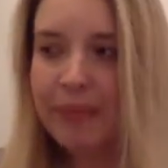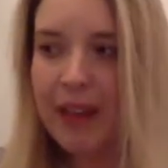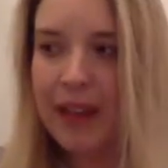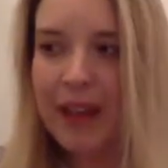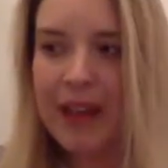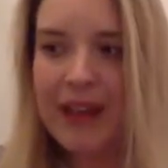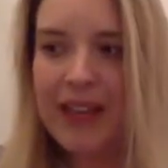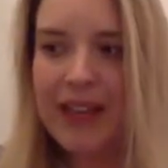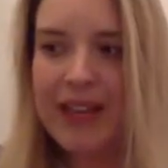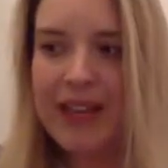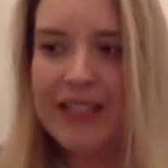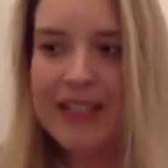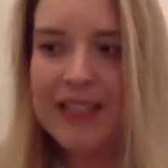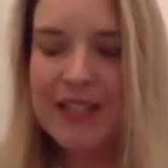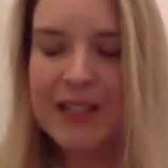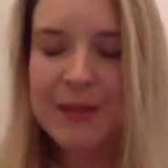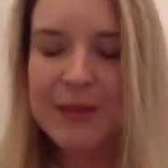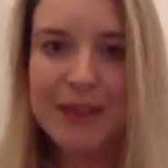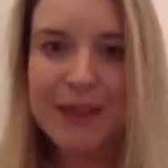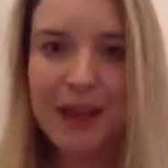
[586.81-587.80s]
It
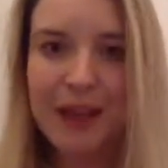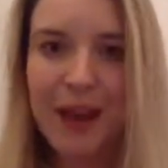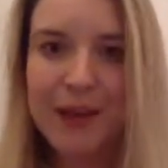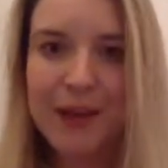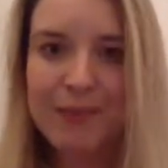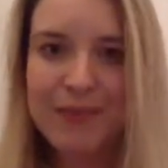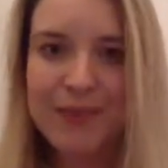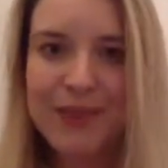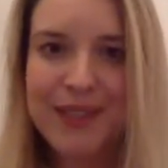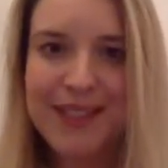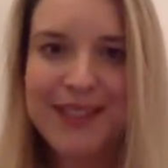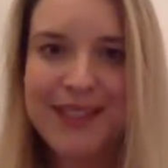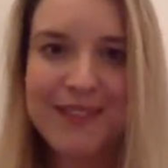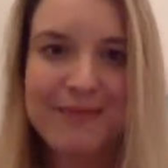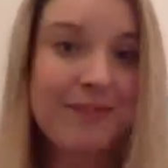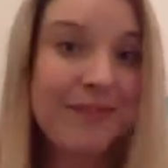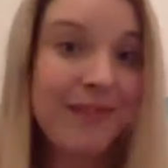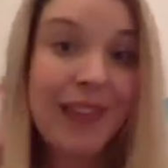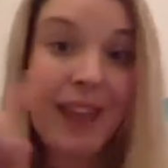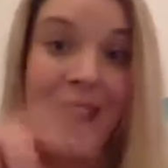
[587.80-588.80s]
just becomes
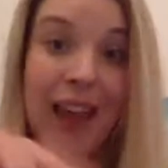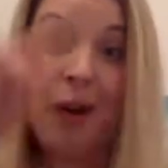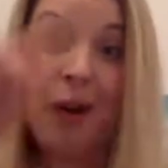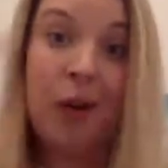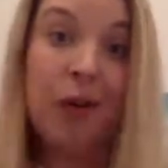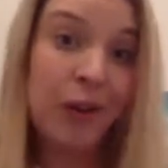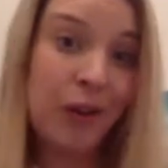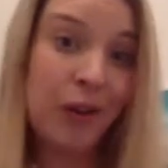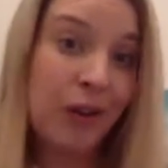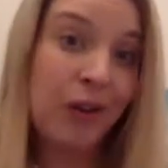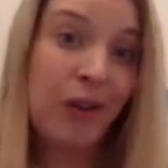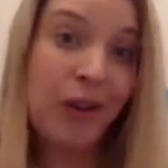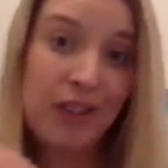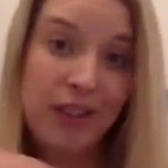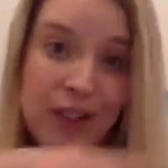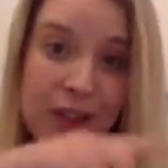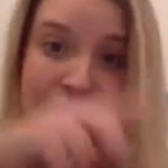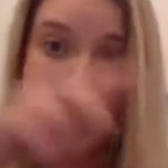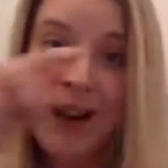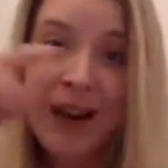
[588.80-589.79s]
like, oh, you're on
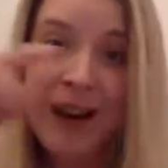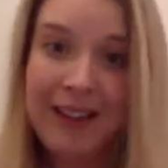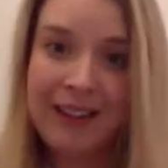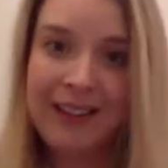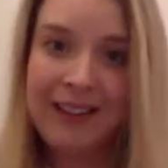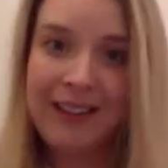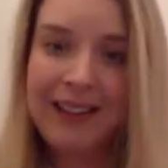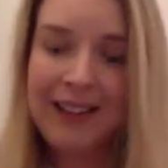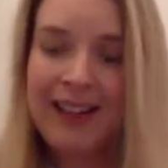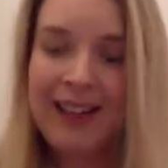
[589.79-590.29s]
the trail.